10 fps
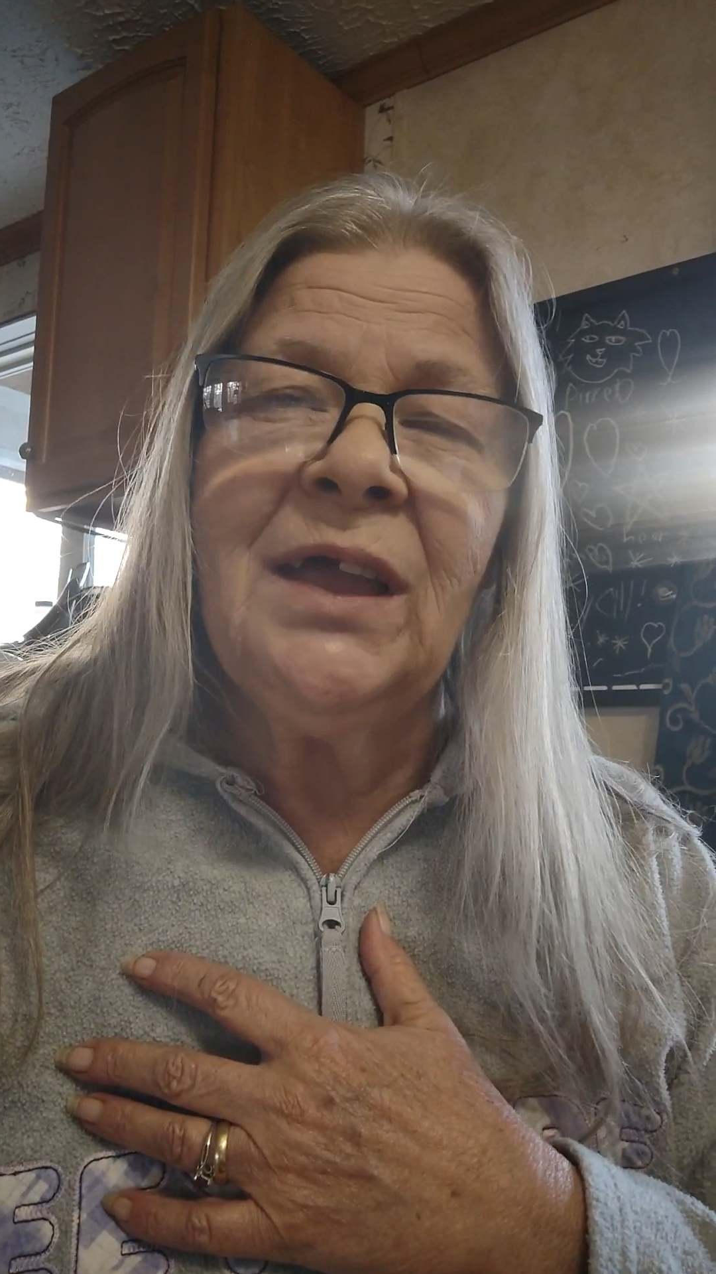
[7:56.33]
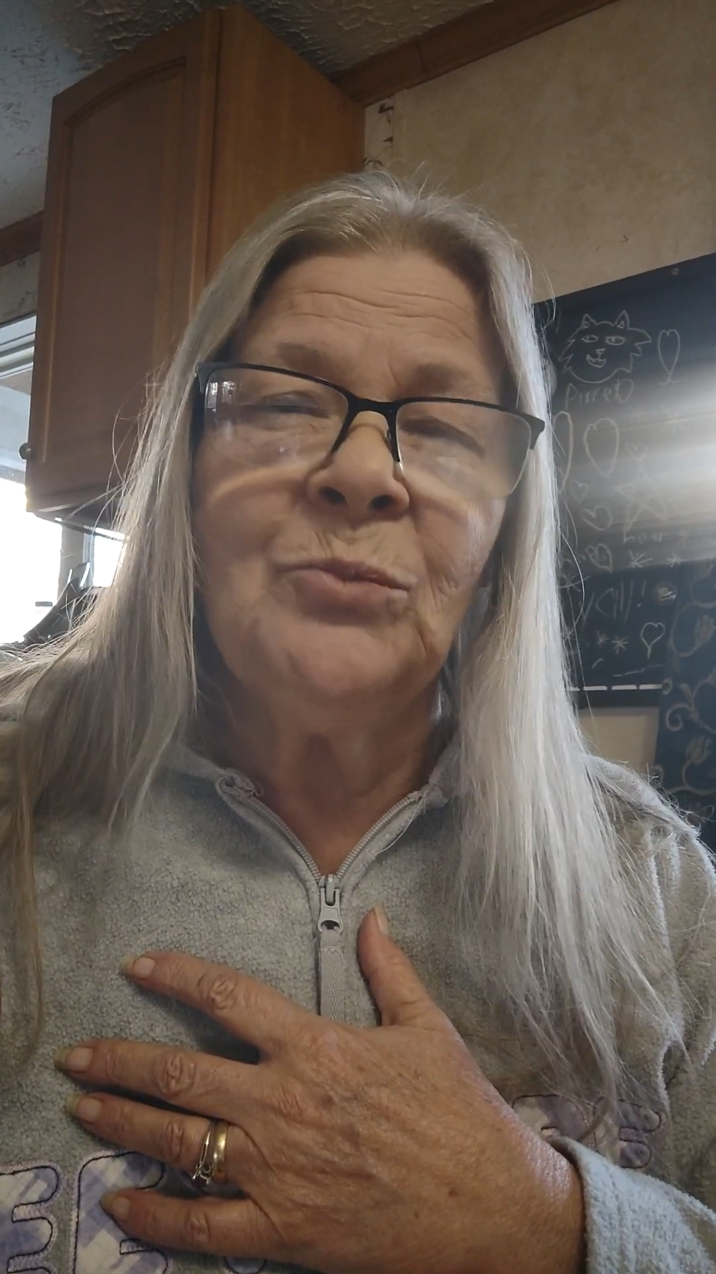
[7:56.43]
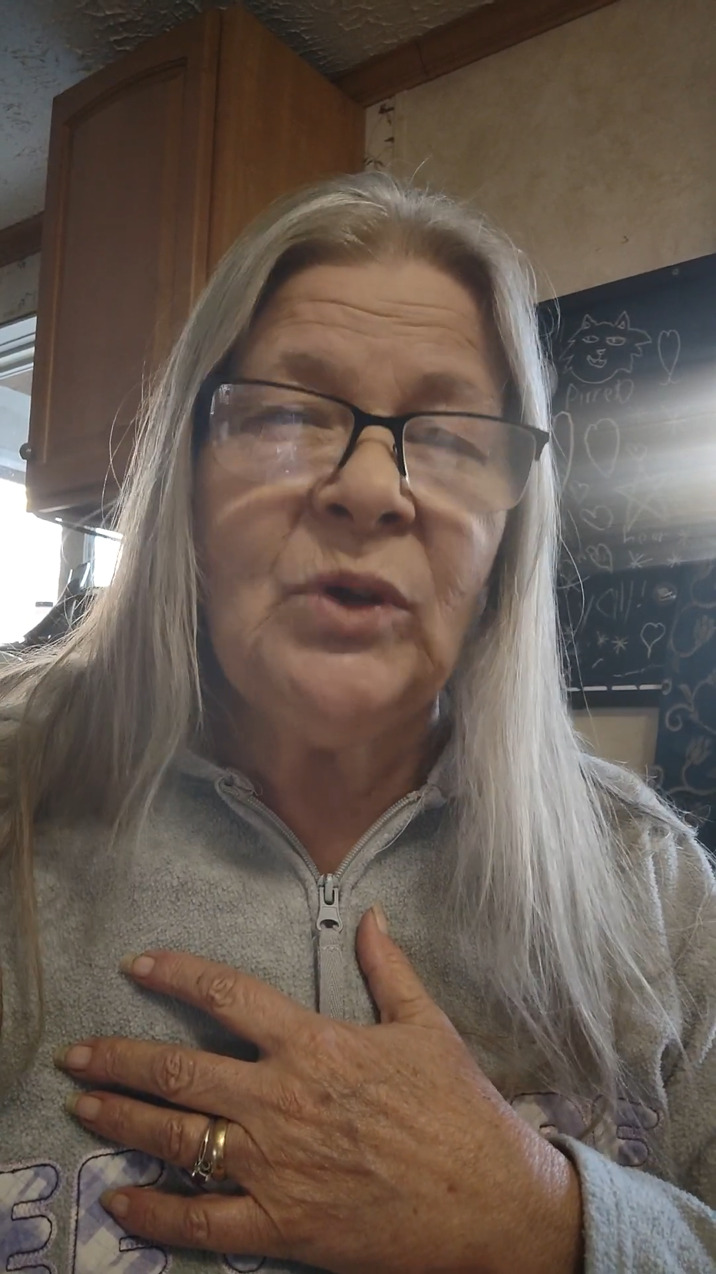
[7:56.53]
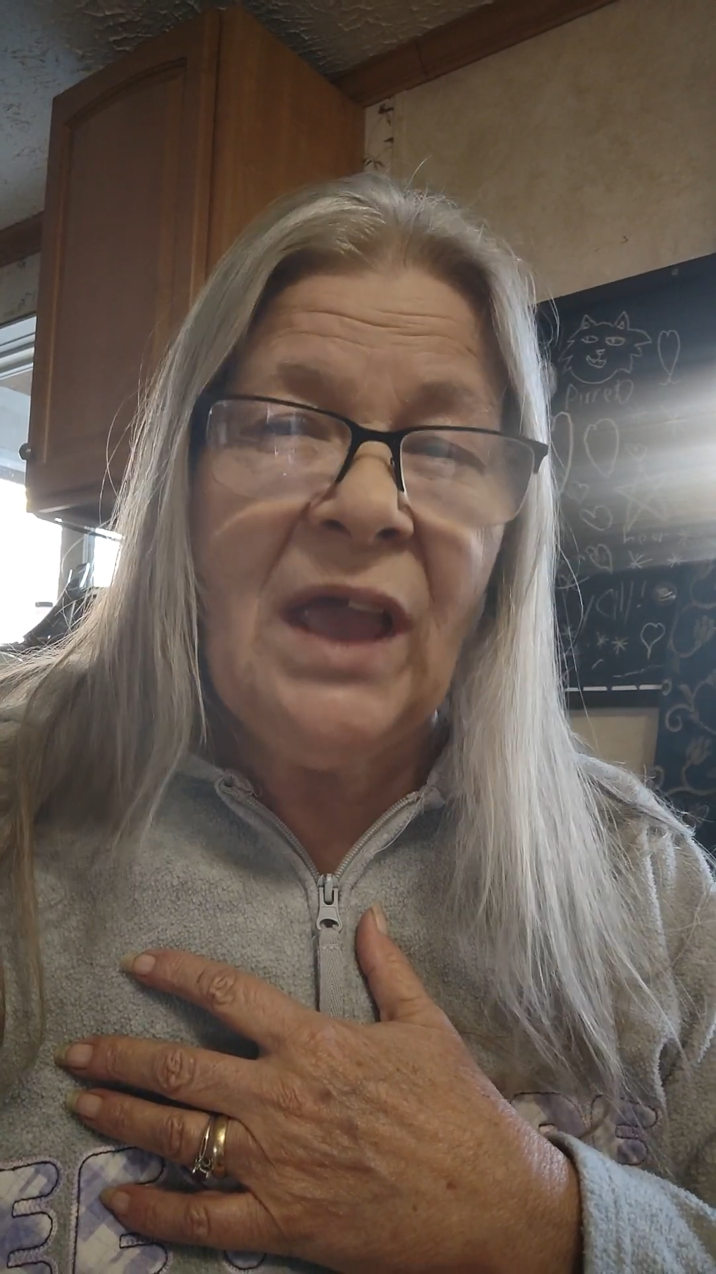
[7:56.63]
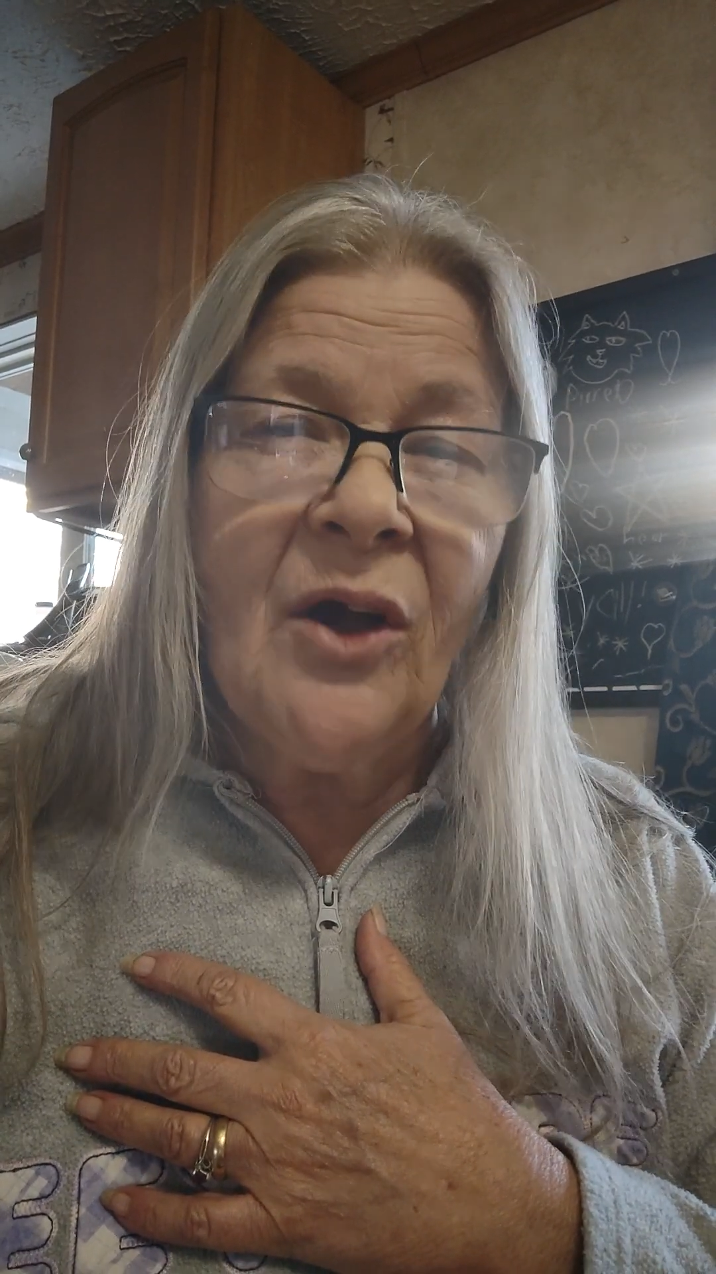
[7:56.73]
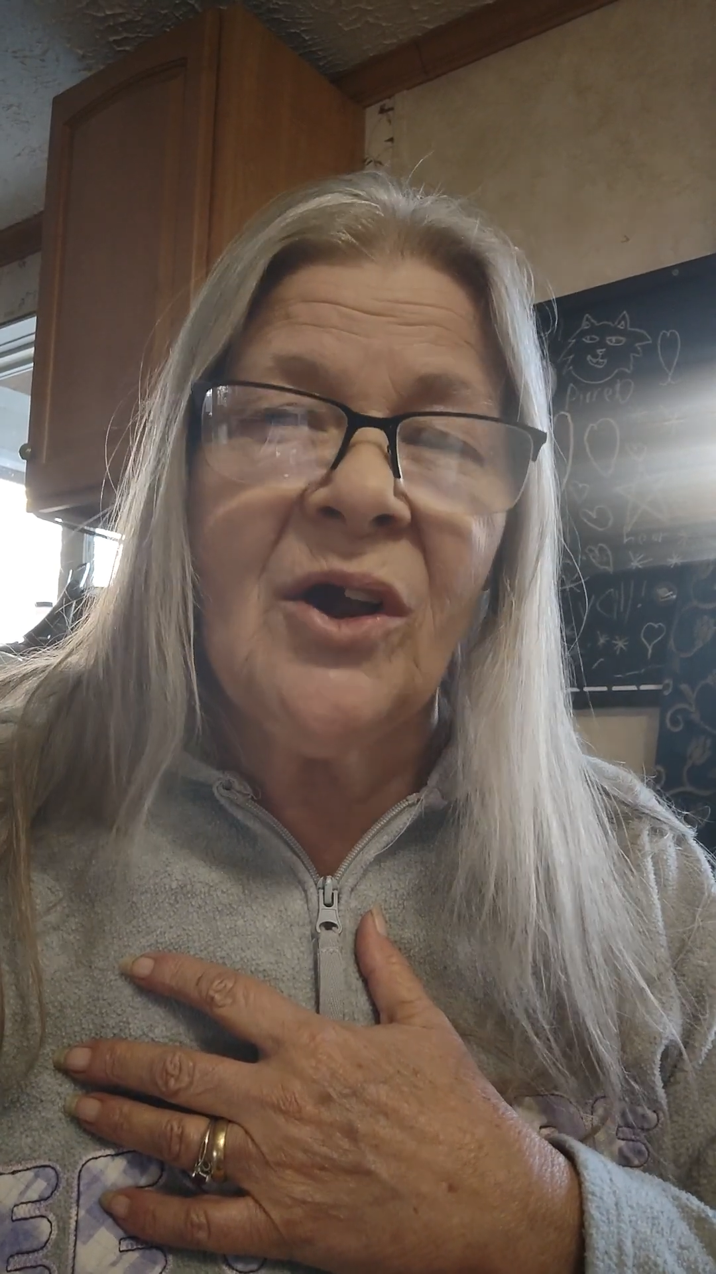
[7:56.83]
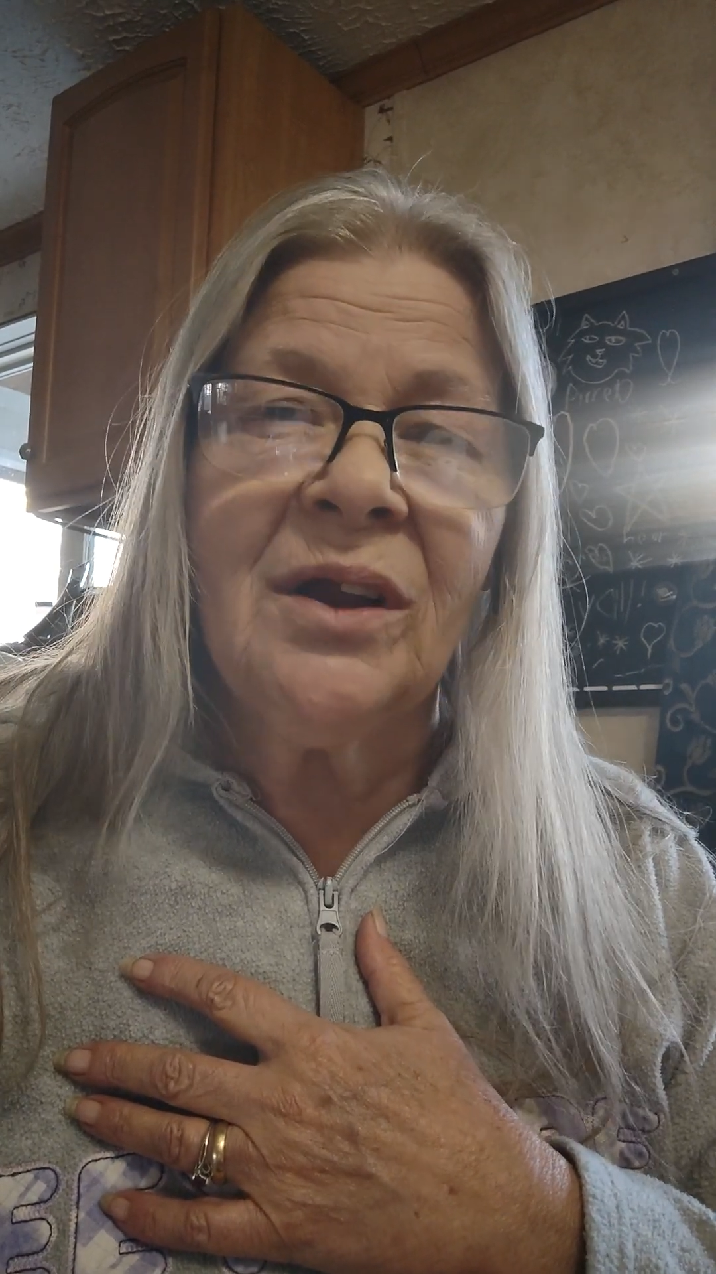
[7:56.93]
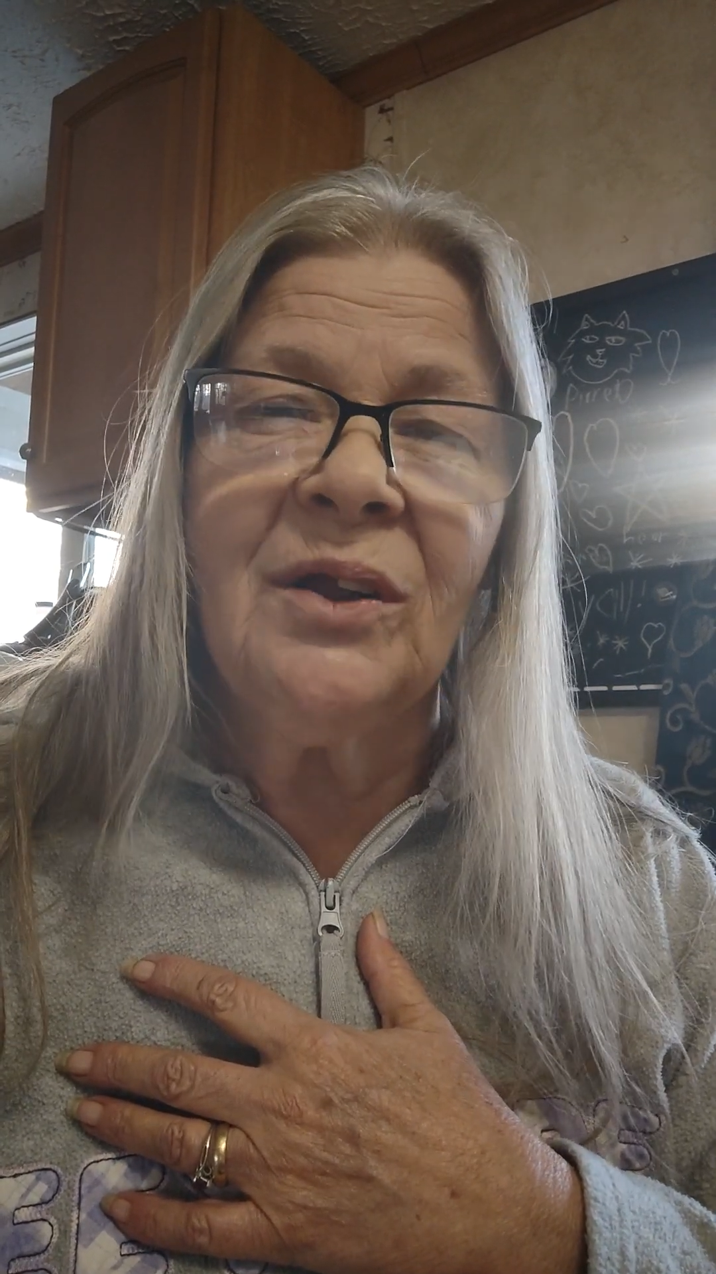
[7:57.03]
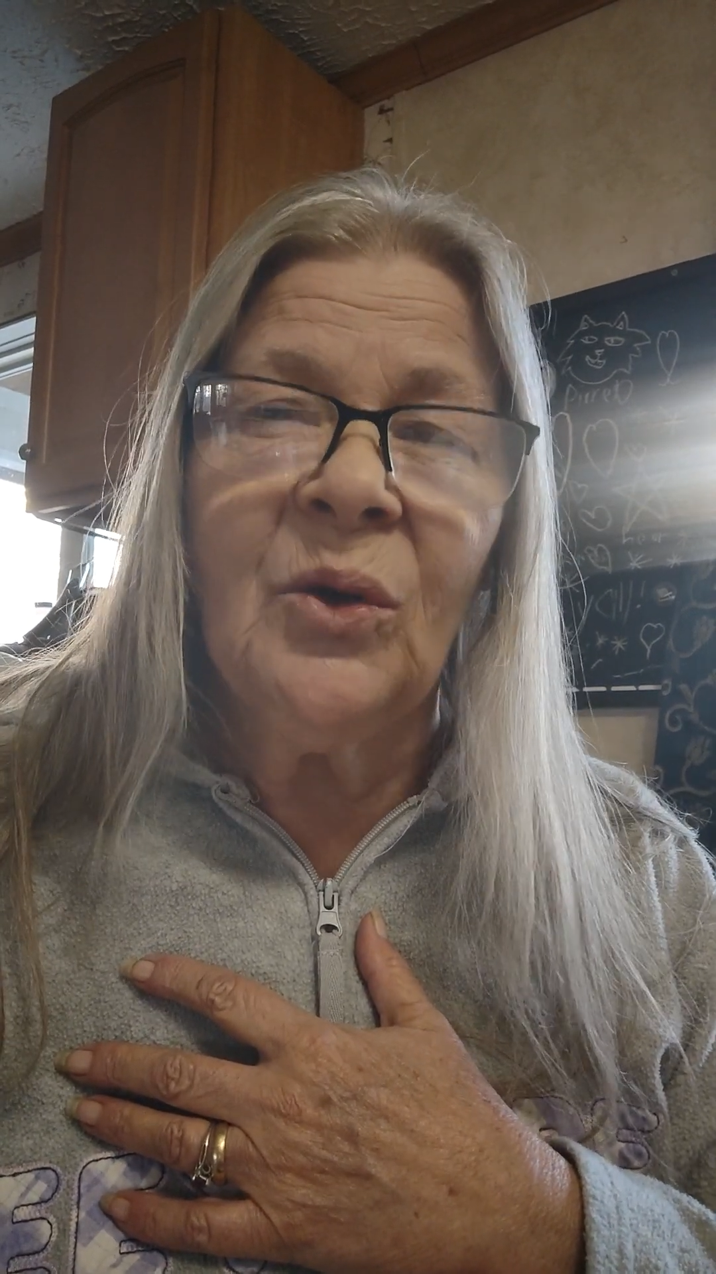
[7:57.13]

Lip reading: and we are